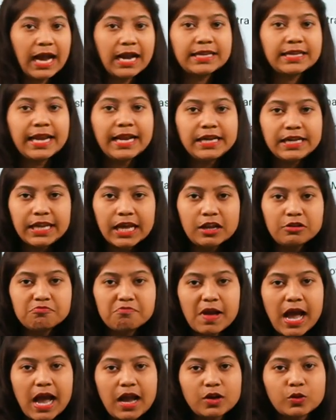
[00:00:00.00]
that
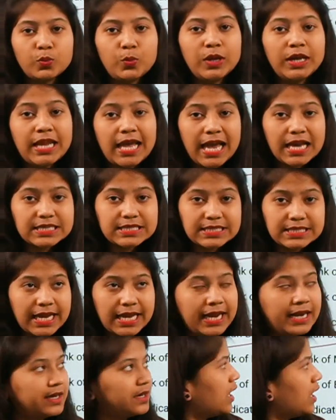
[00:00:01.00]
Indian Bank will
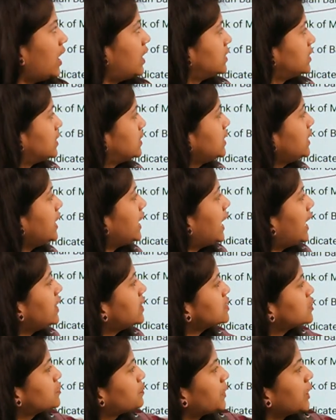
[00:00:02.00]
extend under the
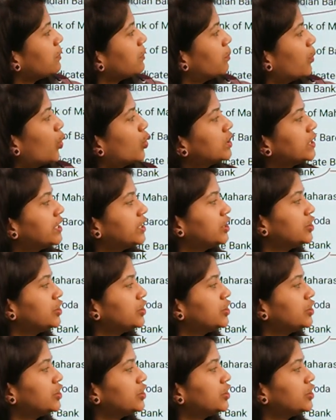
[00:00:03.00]
Ind Spring Board